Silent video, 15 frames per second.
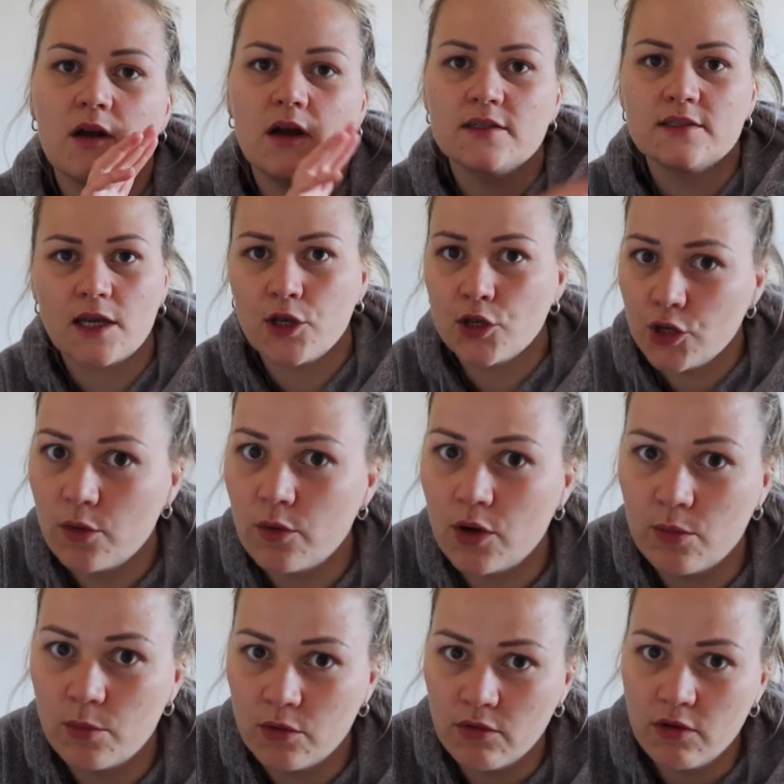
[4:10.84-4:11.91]
I say no a
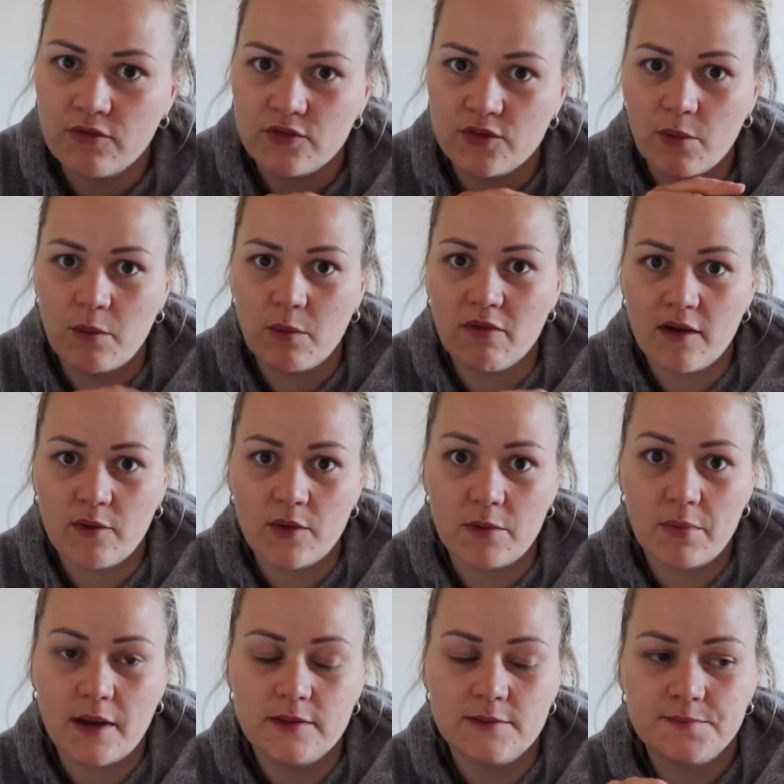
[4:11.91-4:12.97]
lot more often when we're out and
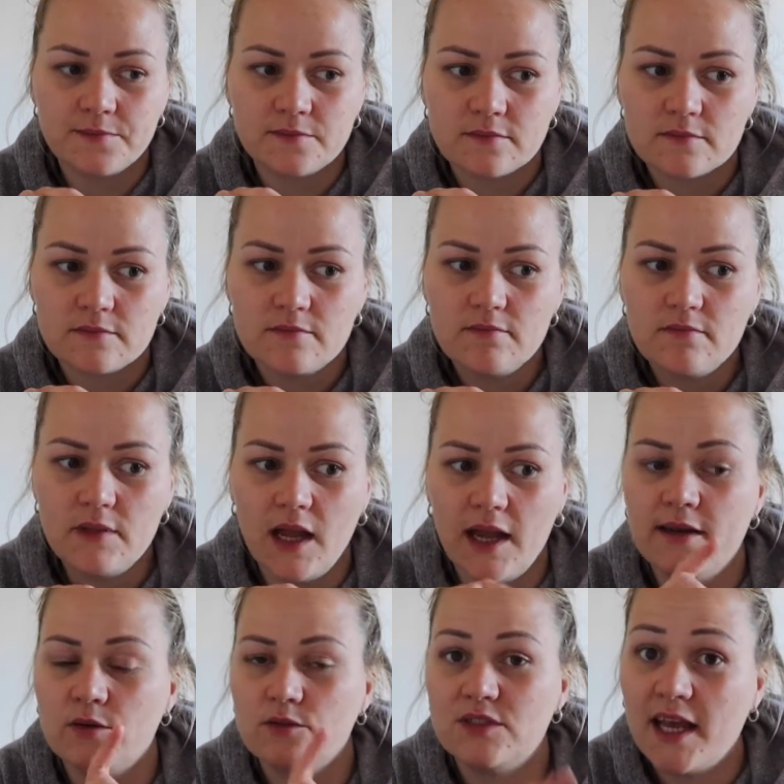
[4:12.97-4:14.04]
about.
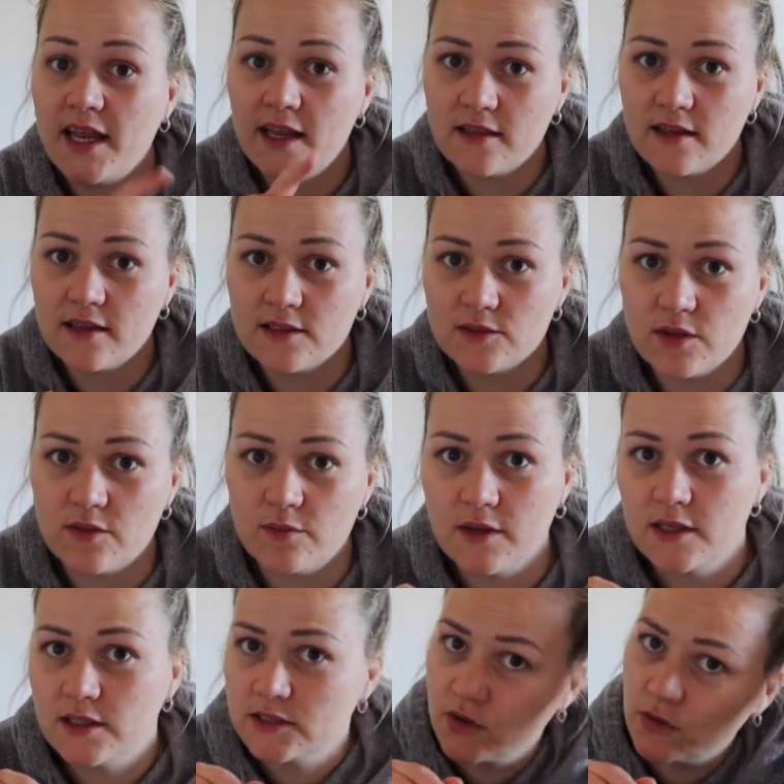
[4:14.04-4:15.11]
And I'll take things with
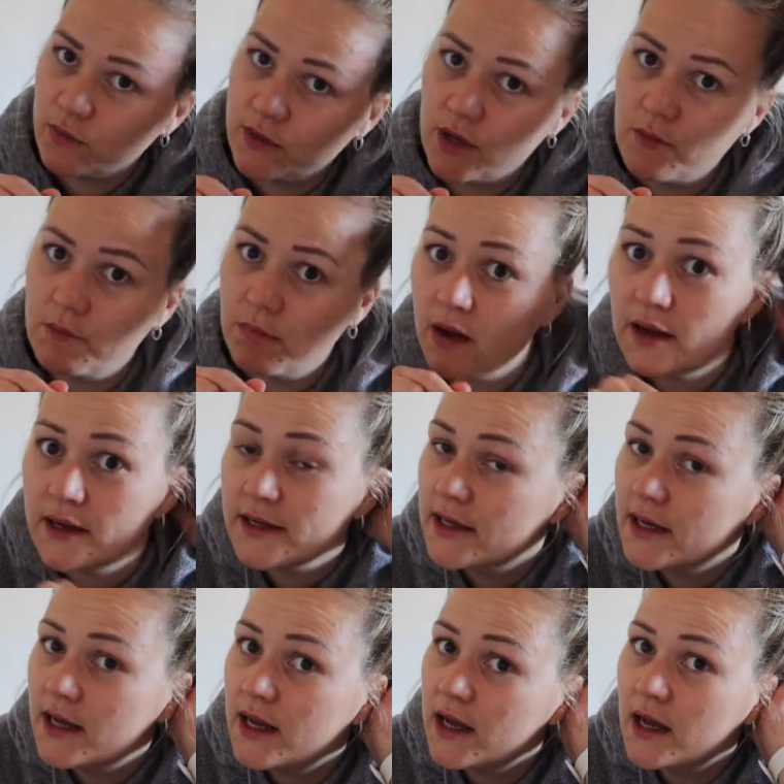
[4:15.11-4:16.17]
me so that we don't buy
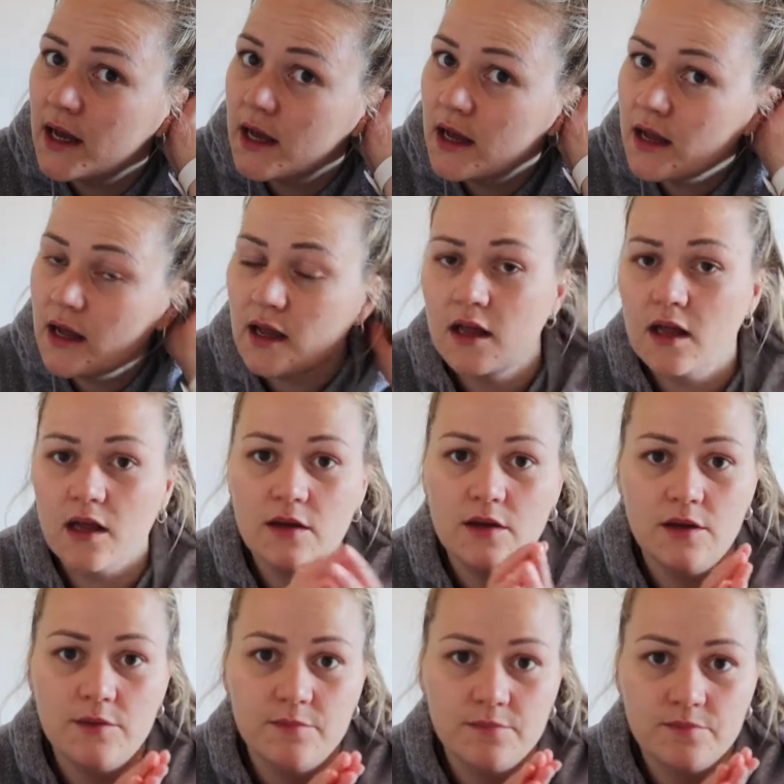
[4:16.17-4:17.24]

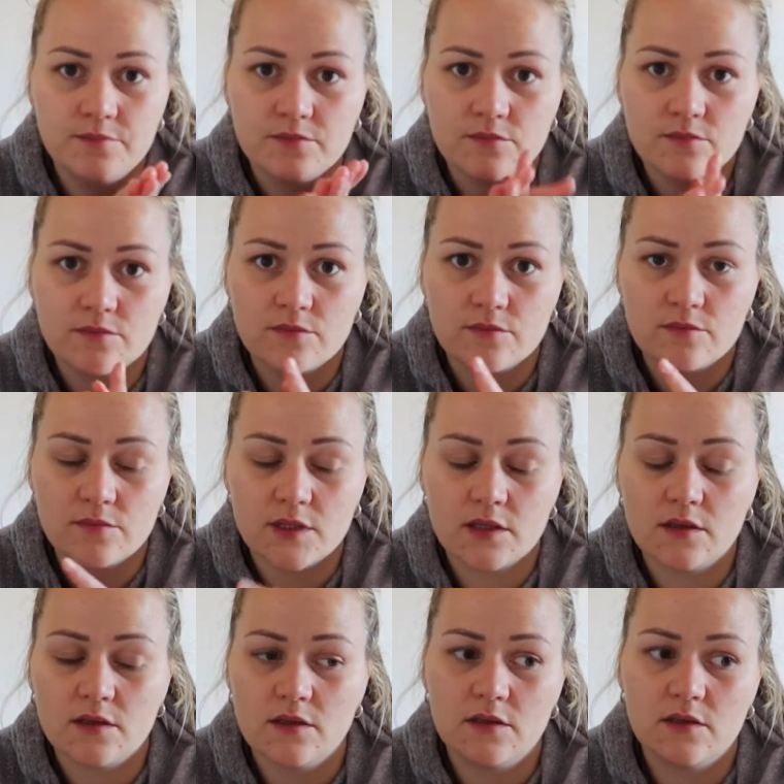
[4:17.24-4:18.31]
um,
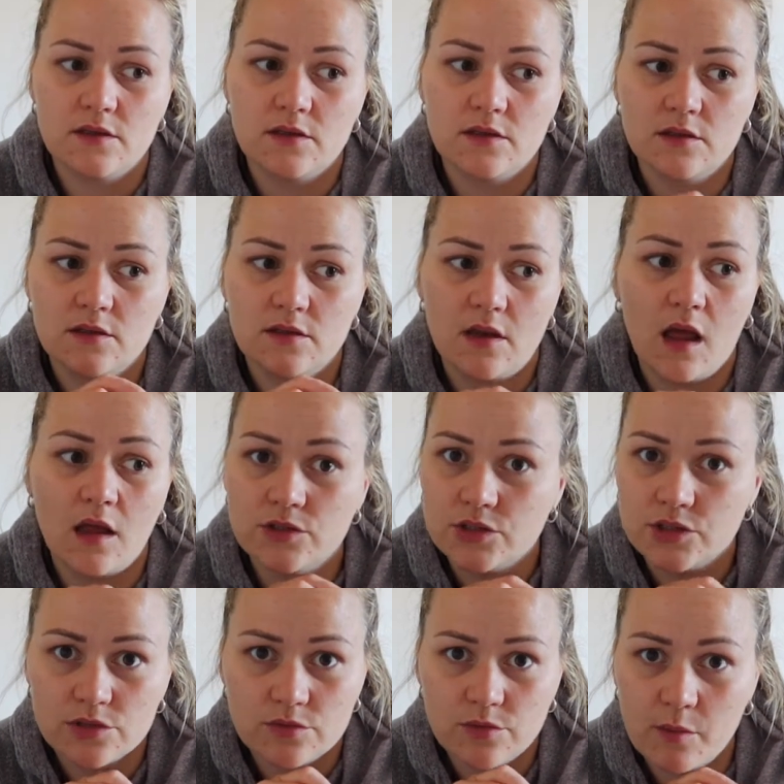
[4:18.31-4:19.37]

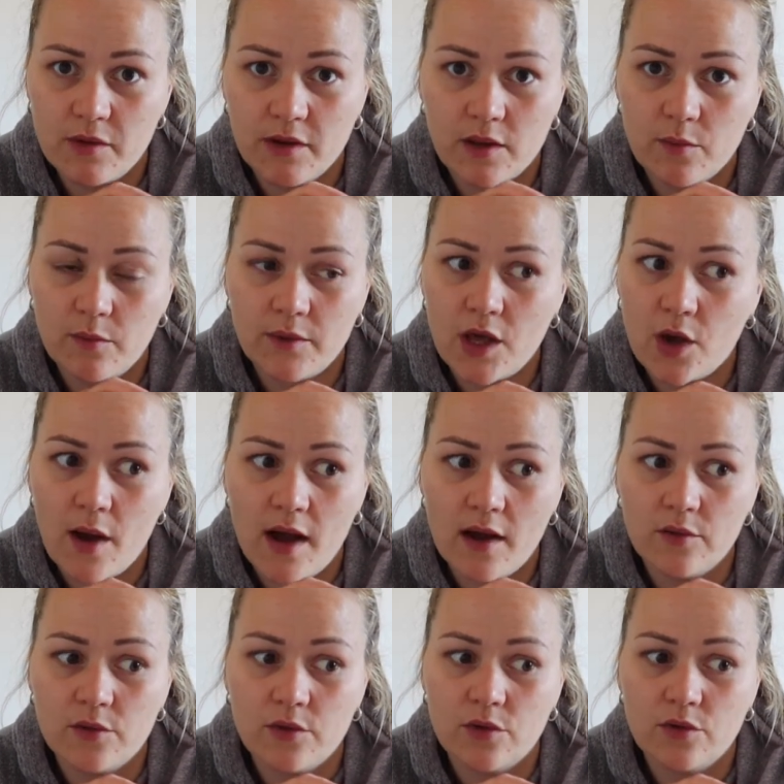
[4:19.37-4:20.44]
lunch when we when we go
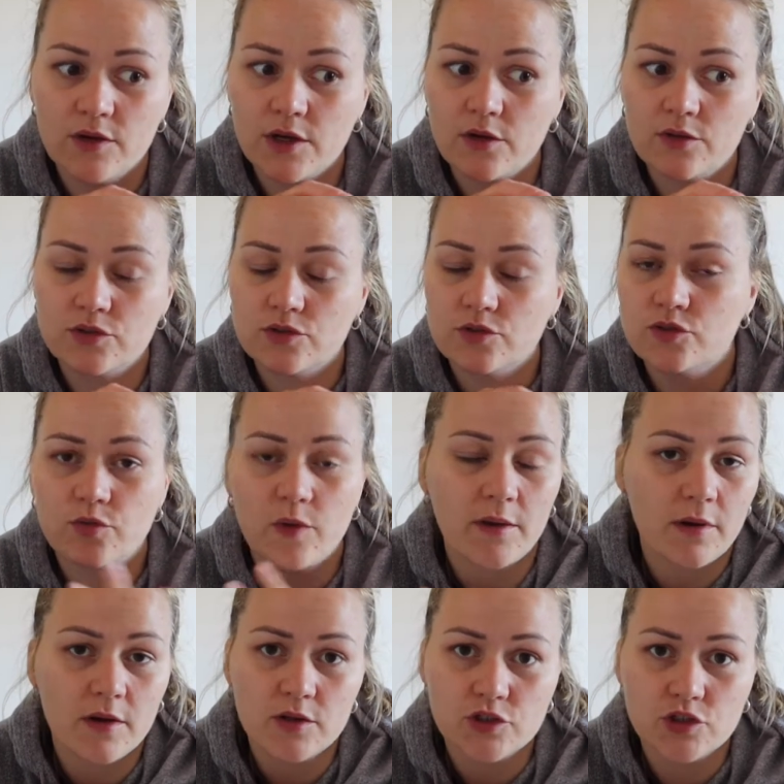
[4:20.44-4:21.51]
out, or I don't swing
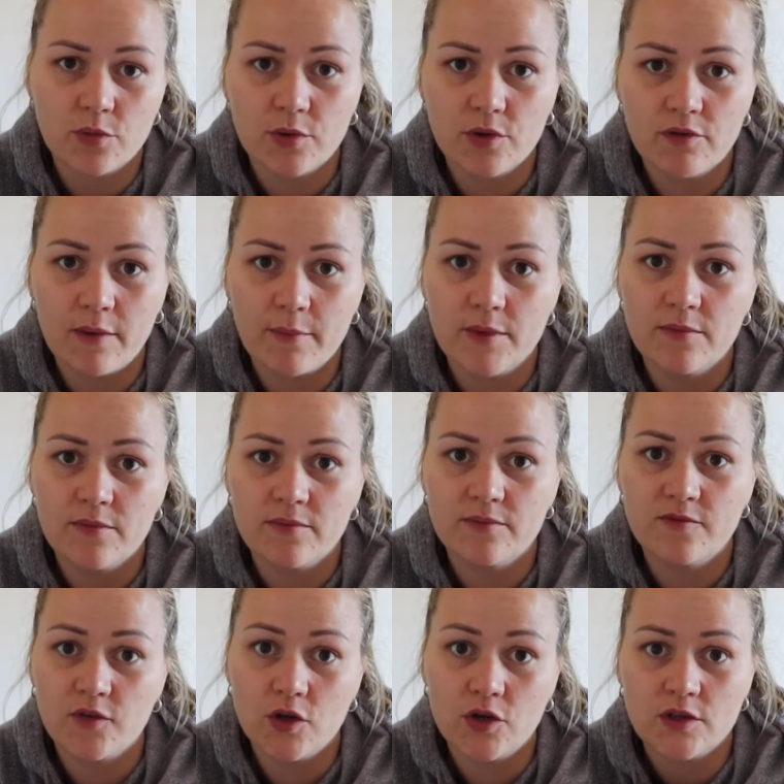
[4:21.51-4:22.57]
by the shop and grab them
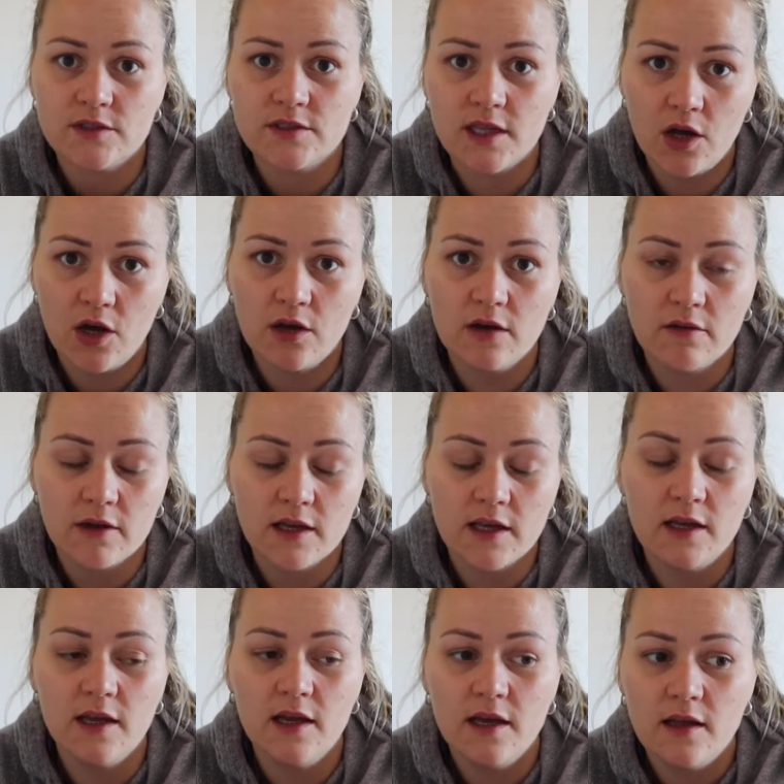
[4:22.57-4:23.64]
food because they're
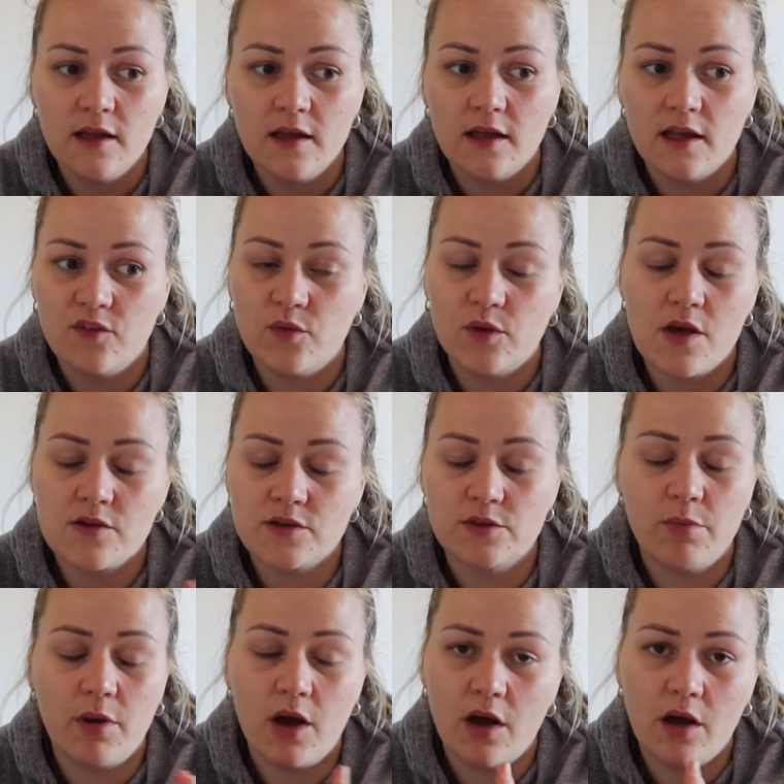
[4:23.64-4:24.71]
hungry. If we're going to the
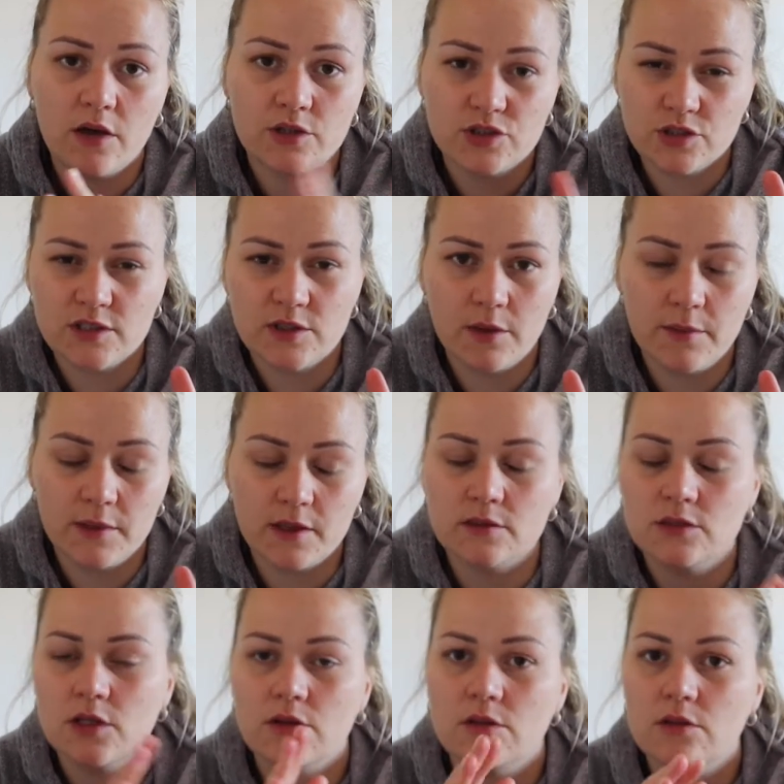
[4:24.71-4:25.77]
park, do you see what I mean?
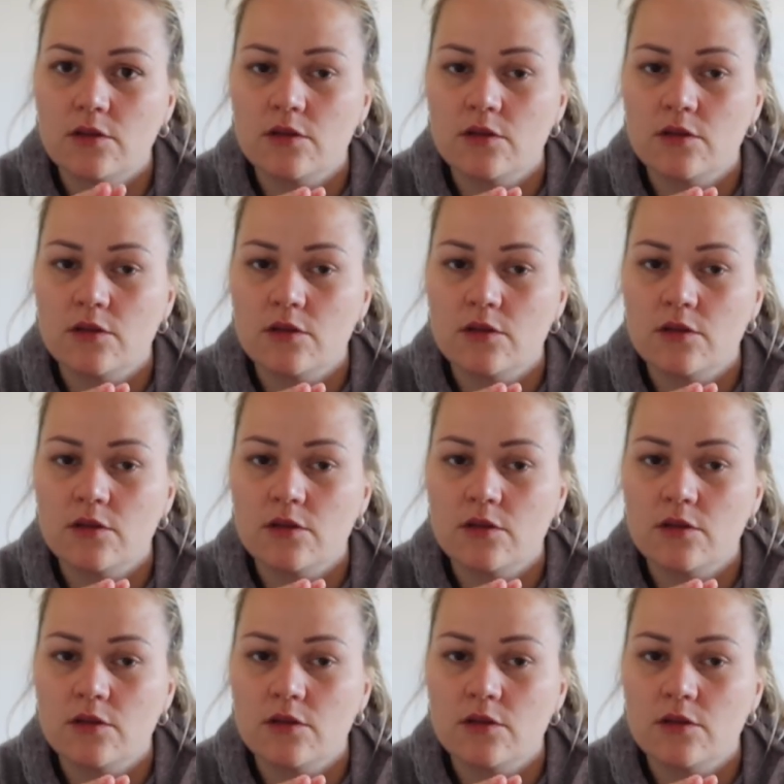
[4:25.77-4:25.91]
So